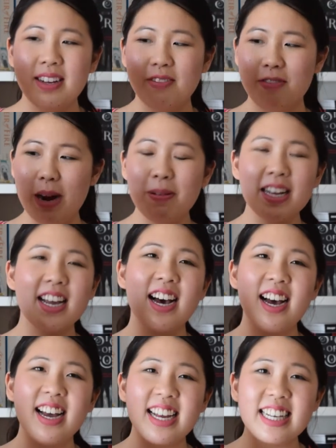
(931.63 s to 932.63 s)

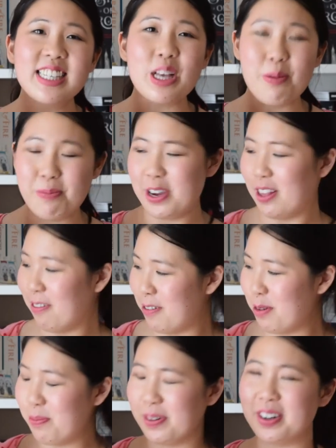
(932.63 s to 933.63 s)
Replica is a
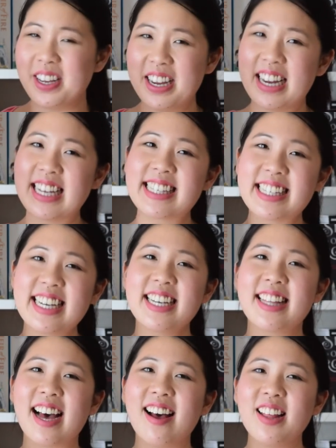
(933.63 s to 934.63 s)
beautiful book, you can see
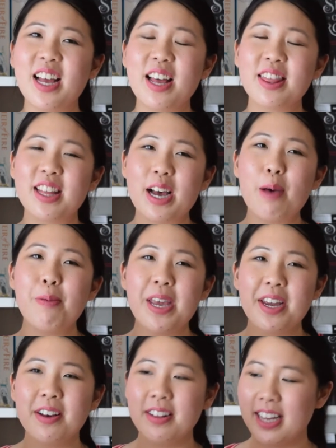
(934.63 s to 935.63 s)
that, and the
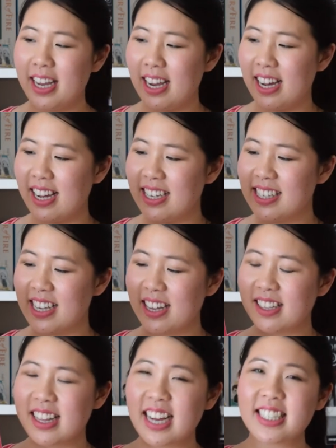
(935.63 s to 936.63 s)
appeal here is that
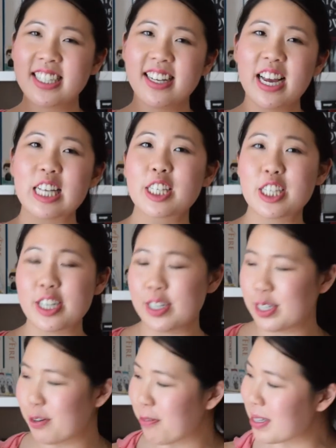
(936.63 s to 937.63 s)
it actually has 2
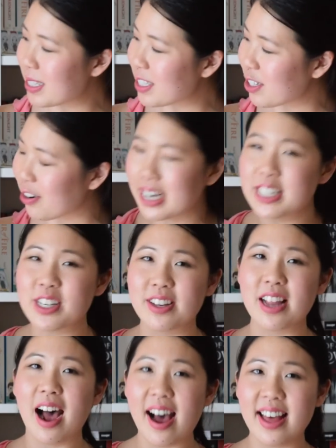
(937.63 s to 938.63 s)
different stories
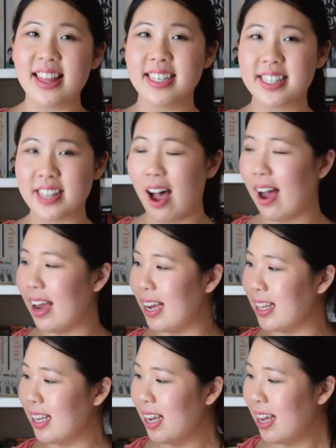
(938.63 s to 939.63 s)
on either side.